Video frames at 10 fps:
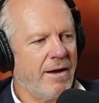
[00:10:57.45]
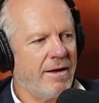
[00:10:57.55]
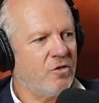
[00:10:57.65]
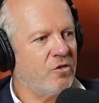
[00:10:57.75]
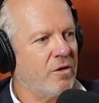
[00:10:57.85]

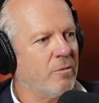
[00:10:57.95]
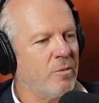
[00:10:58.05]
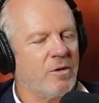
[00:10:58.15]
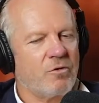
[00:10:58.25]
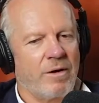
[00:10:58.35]
It just seems to
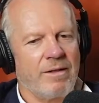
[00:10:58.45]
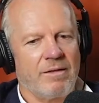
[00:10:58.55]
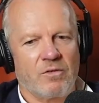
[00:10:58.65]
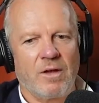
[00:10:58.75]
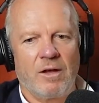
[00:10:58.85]
be a trend
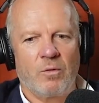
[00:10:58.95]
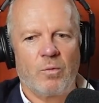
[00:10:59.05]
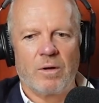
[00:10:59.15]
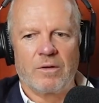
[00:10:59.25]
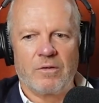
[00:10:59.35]
that's
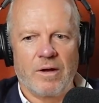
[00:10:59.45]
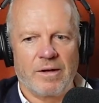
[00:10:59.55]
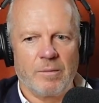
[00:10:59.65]
really starting to